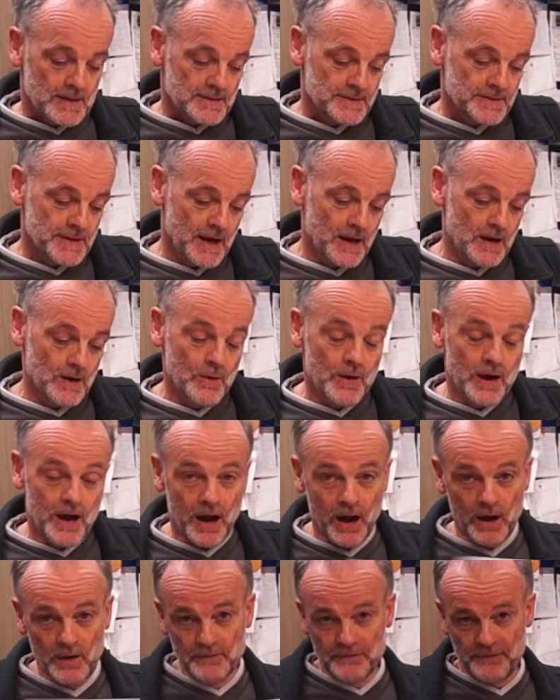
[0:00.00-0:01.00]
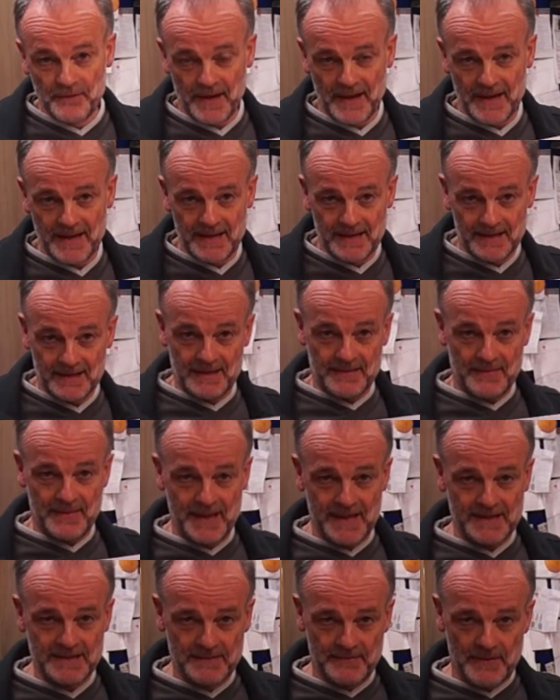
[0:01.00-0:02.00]
So hopefully at the
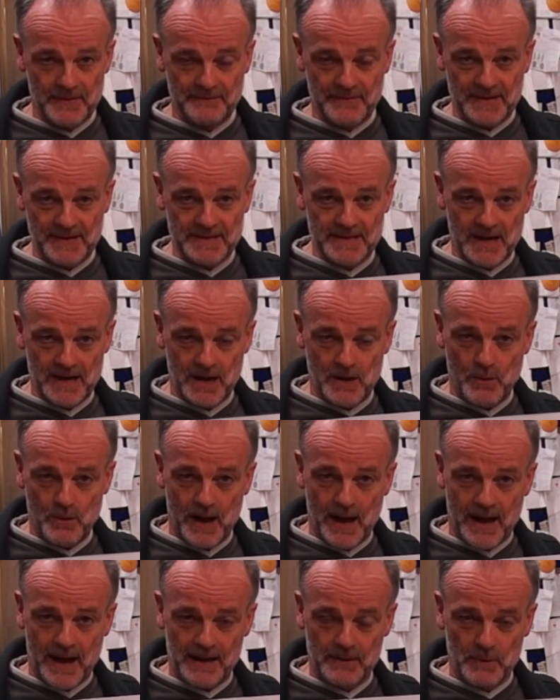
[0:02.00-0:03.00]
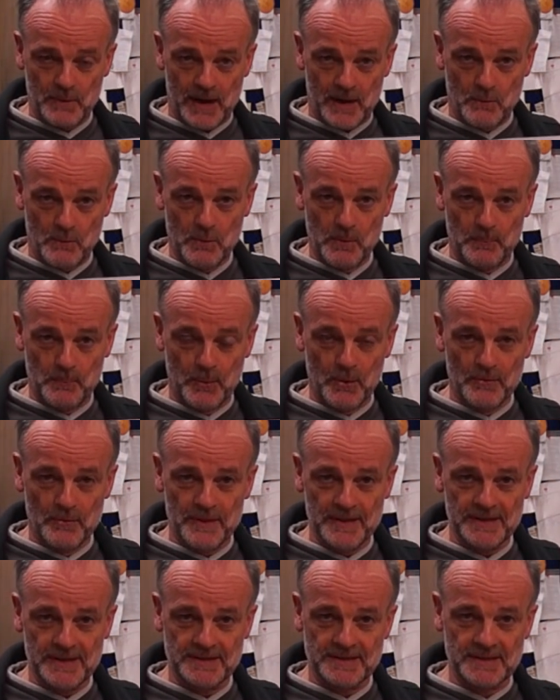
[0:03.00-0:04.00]
end of the video I will put
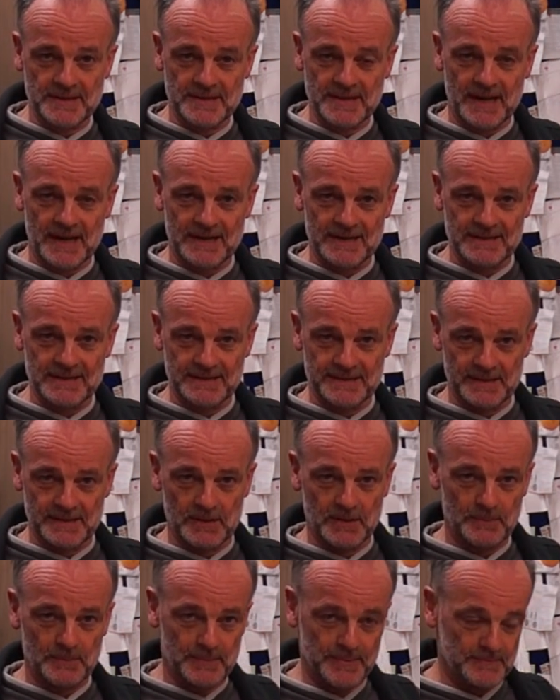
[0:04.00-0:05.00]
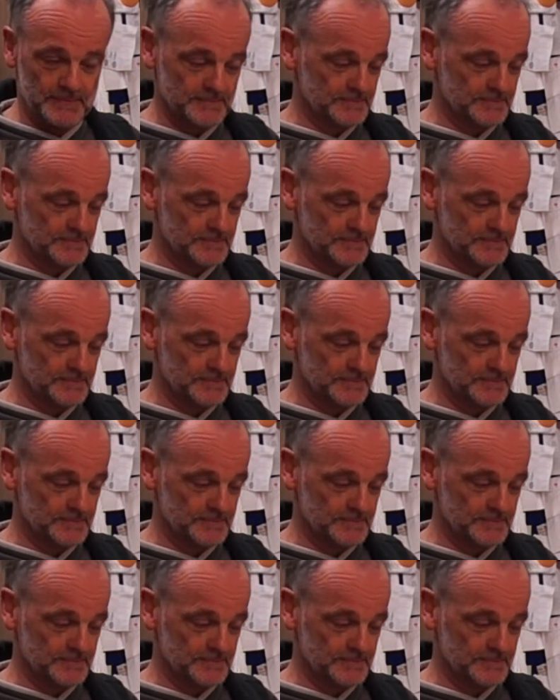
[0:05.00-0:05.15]
these designs up.